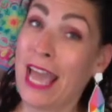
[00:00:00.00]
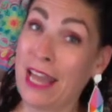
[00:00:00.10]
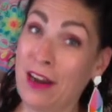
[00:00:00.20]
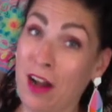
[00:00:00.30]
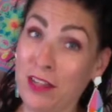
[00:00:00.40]

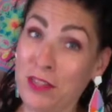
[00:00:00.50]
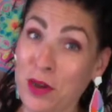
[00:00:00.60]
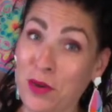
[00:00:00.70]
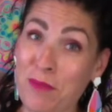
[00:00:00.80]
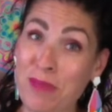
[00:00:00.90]
And
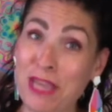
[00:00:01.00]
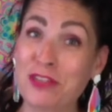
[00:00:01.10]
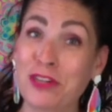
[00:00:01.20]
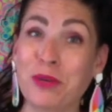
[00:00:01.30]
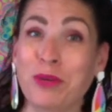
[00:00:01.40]
also, make
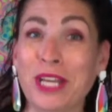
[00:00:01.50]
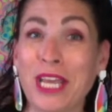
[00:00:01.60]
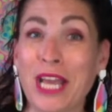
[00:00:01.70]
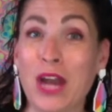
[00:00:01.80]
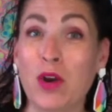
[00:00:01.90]
sure you're
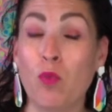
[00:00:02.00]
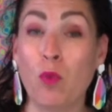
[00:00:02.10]
working on a